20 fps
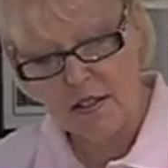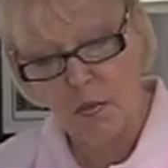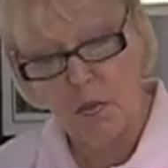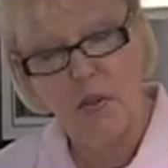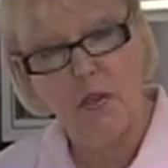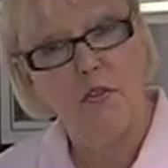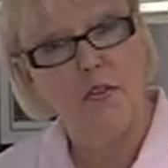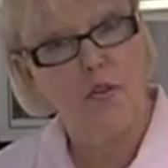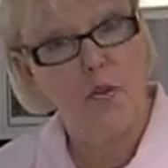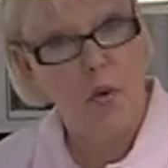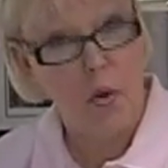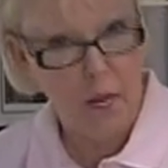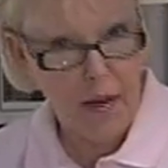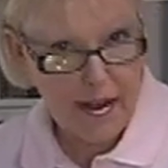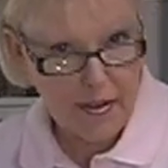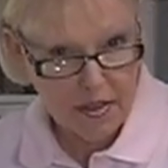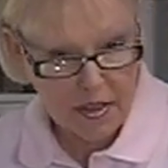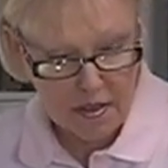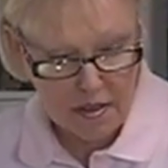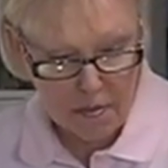it with 4
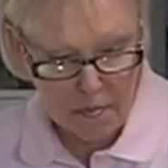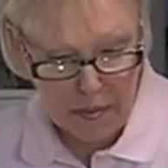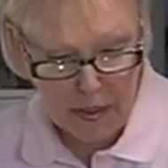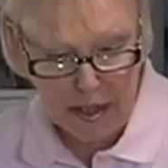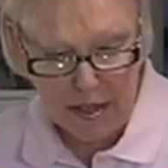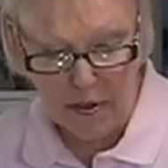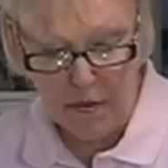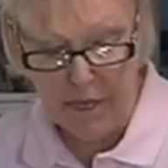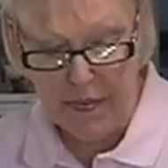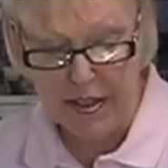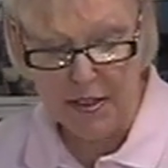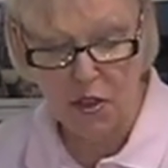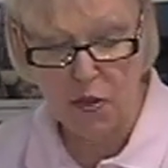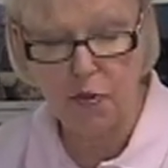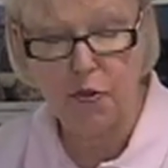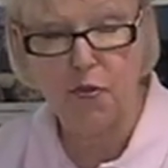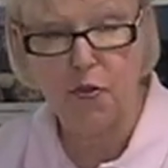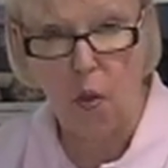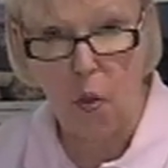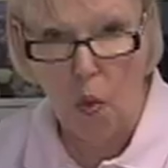ounces of butter. That's
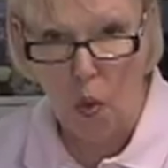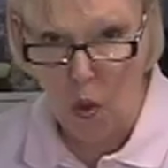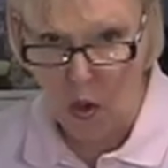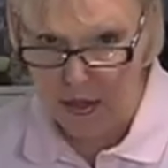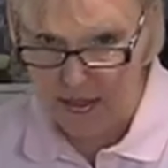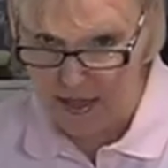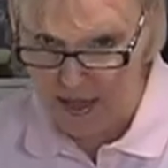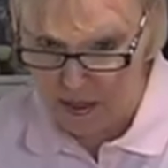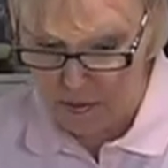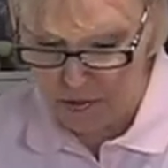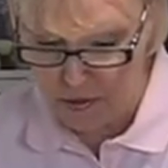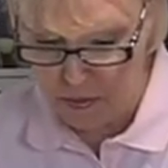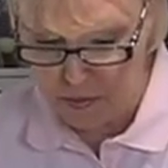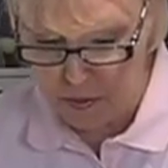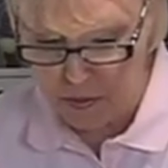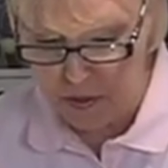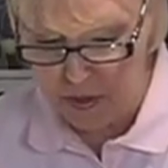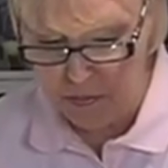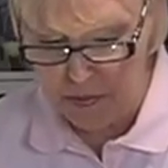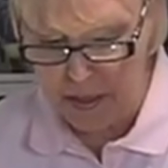4
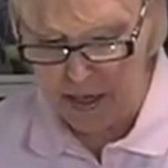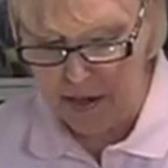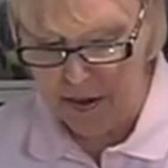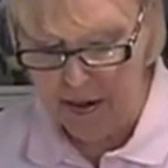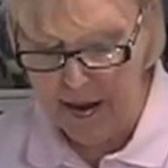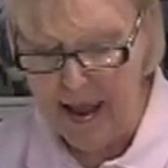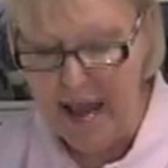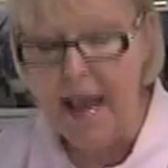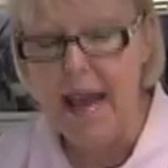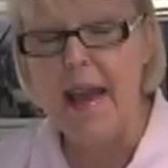tablespoons of butter,